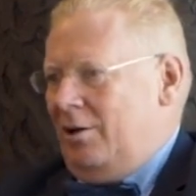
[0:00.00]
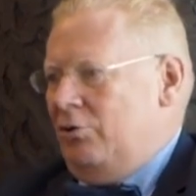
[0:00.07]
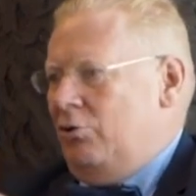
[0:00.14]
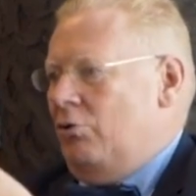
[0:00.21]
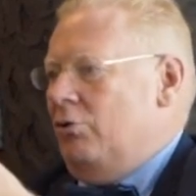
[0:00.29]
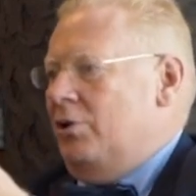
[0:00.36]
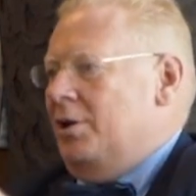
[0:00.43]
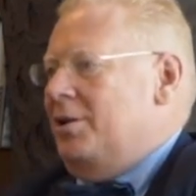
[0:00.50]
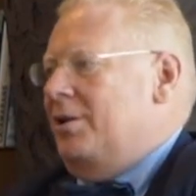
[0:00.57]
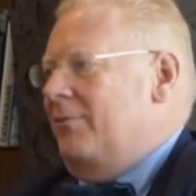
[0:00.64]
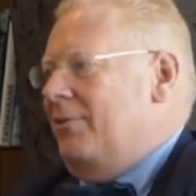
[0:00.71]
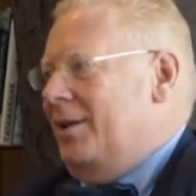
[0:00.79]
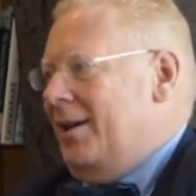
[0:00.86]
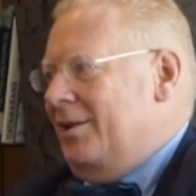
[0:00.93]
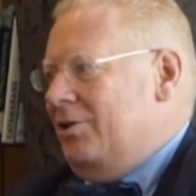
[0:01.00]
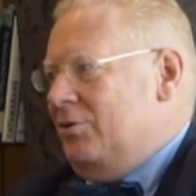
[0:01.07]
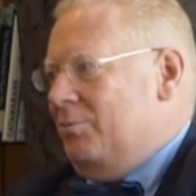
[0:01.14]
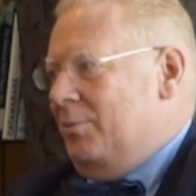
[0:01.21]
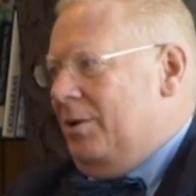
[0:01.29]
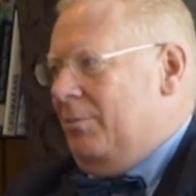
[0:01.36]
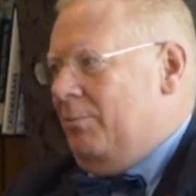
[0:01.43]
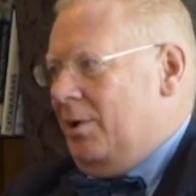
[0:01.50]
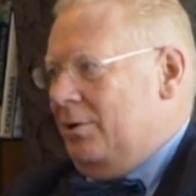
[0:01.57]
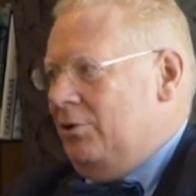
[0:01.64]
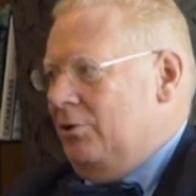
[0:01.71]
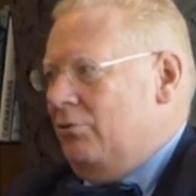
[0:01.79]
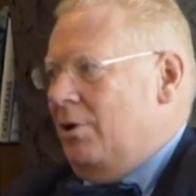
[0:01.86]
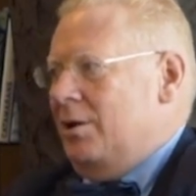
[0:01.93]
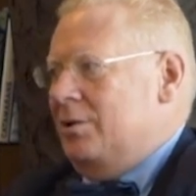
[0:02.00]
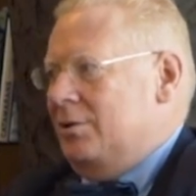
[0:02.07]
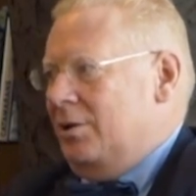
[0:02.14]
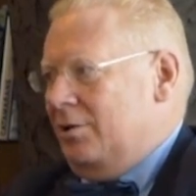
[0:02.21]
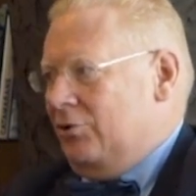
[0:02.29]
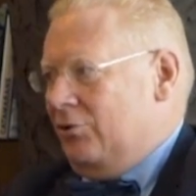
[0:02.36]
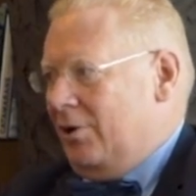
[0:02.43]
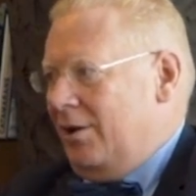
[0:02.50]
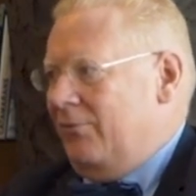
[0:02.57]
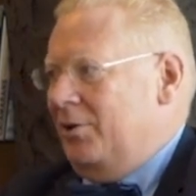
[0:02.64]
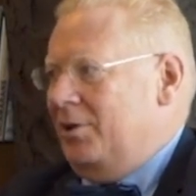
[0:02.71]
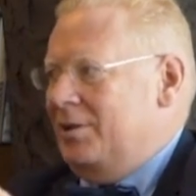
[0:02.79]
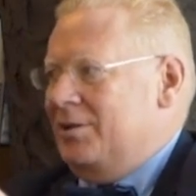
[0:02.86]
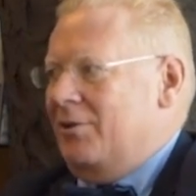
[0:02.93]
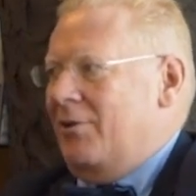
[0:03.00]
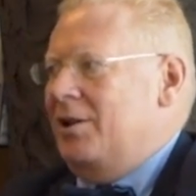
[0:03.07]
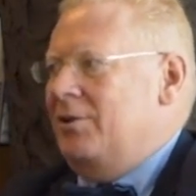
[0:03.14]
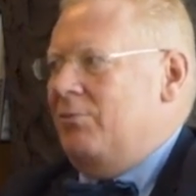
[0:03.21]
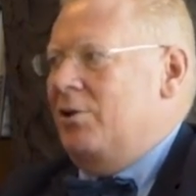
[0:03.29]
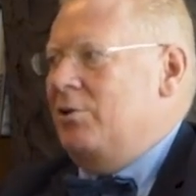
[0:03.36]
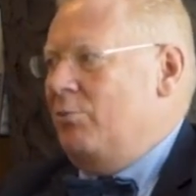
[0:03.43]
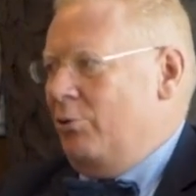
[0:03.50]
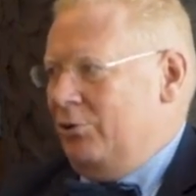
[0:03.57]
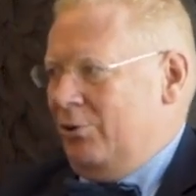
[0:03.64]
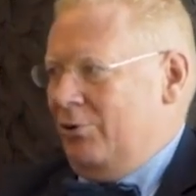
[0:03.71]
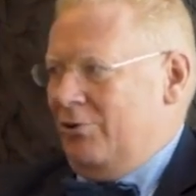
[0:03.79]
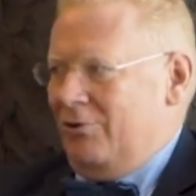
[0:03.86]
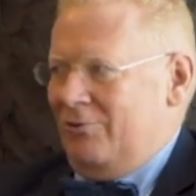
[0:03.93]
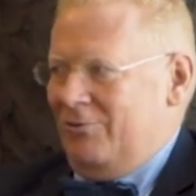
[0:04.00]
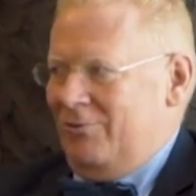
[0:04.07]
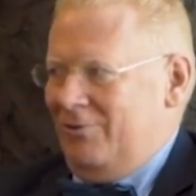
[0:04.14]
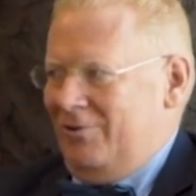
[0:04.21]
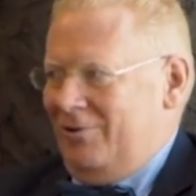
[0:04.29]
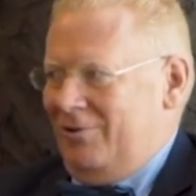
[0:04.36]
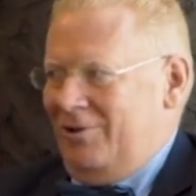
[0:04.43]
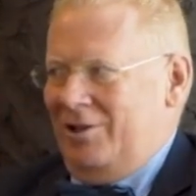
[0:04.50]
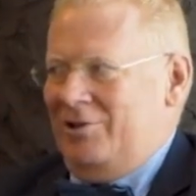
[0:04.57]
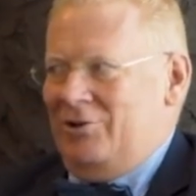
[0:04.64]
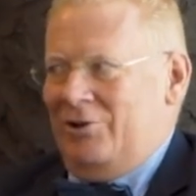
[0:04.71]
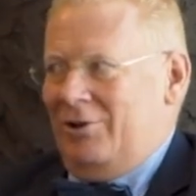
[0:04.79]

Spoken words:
and you look at a navigation mirror. You as a driver decide where you want to go. It's